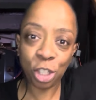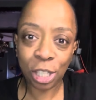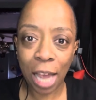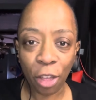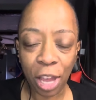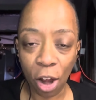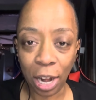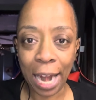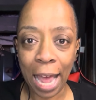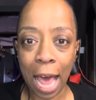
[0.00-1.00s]
South
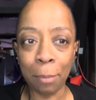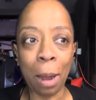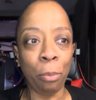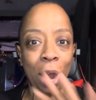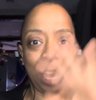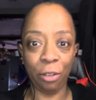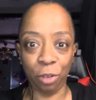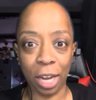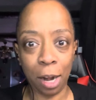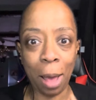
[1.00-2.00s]
Carolina out of my brain and
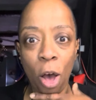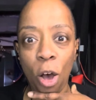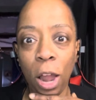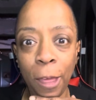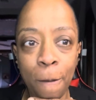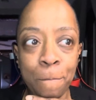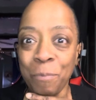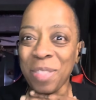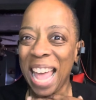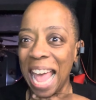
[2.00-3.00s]
forget about all of you.
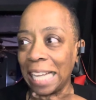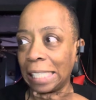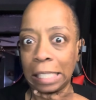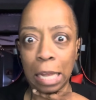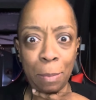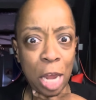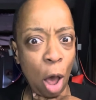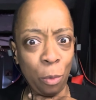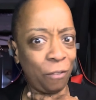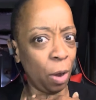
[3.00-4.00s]
And some of
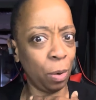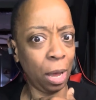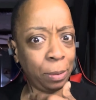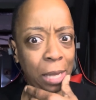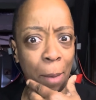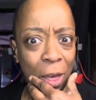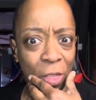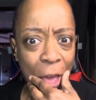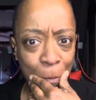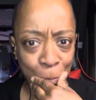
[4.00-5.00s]
y'all were very upset by
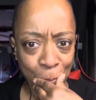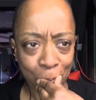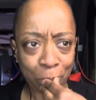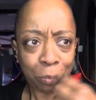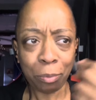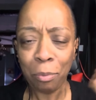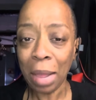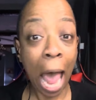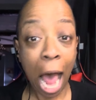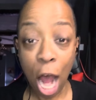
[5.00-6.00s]
that.
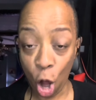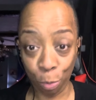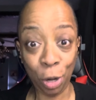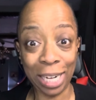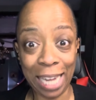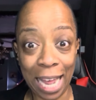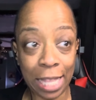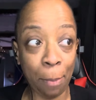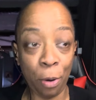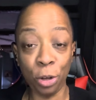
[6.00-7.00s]
I hope you didn't take
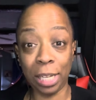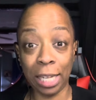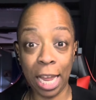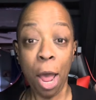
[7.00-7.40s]
that personally,